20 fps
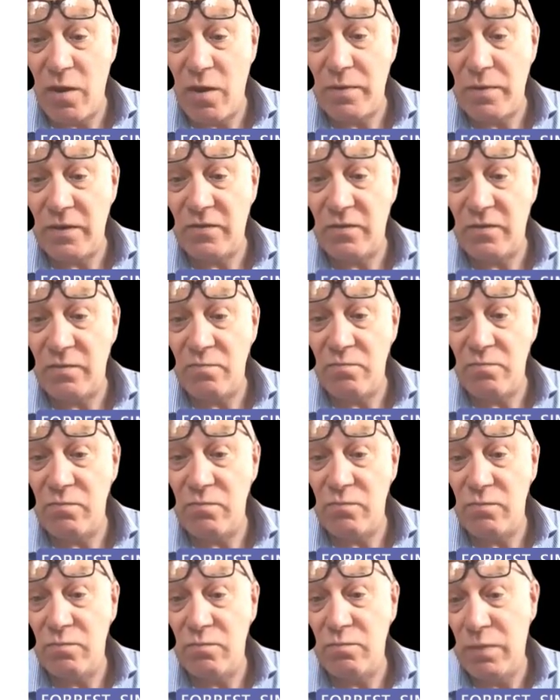there might be
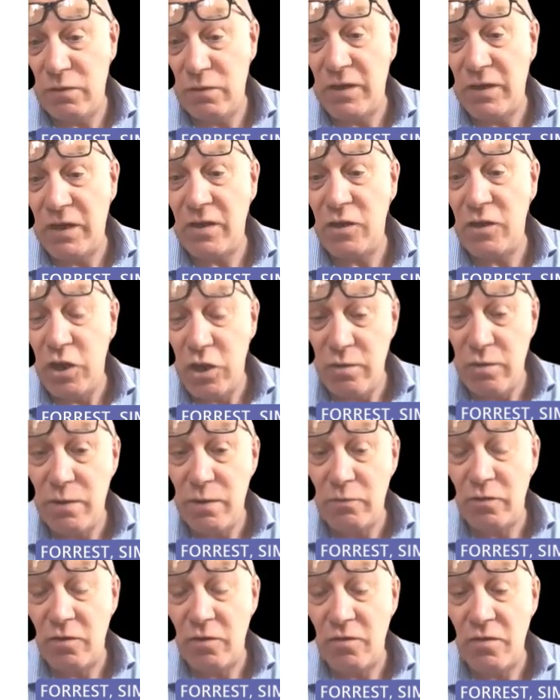some new
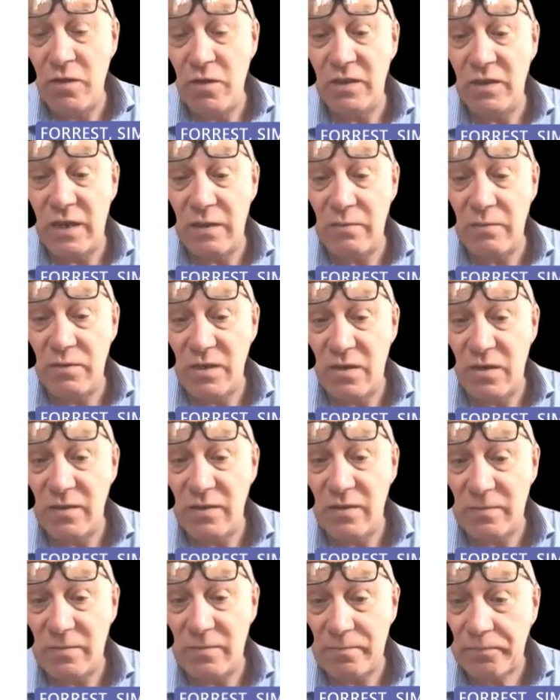build on those same
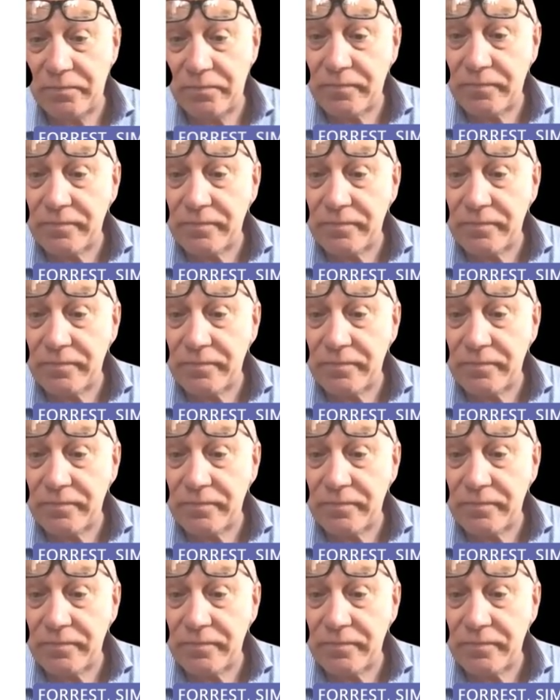sites.